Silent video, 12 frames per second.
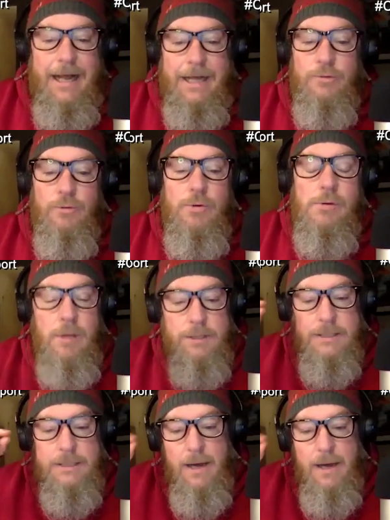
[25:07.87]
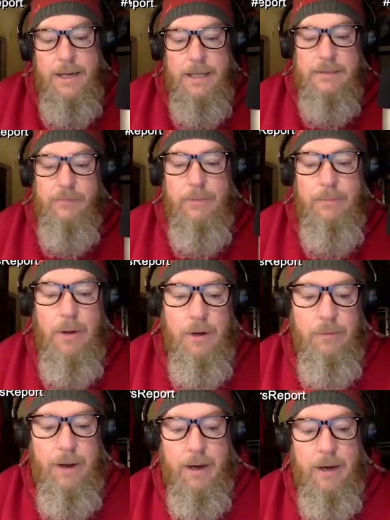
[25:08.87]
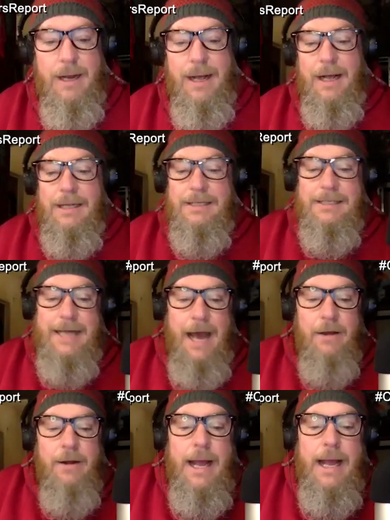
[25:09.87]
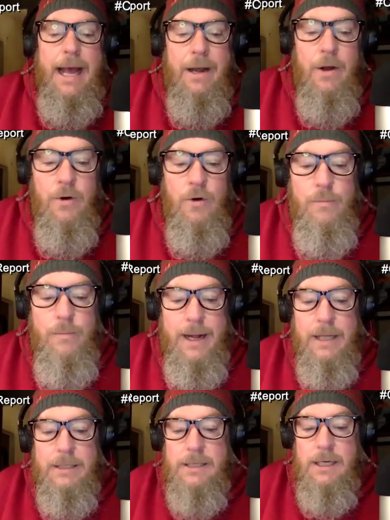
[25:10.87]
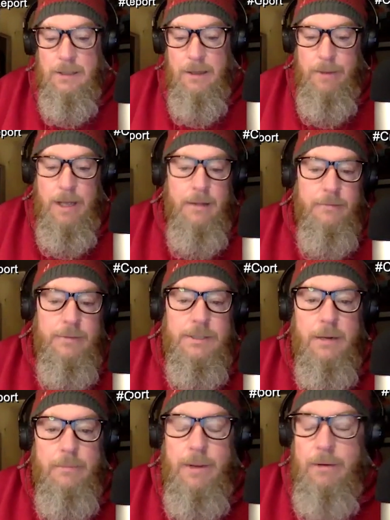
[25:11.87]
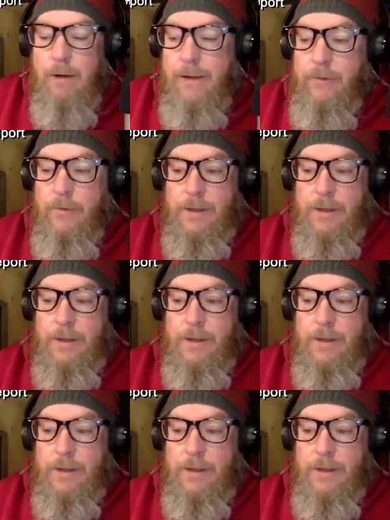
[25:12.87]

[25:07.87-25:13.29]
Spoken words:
and Drew closes out his football career Saturday at home against Columbia, which is their big rival.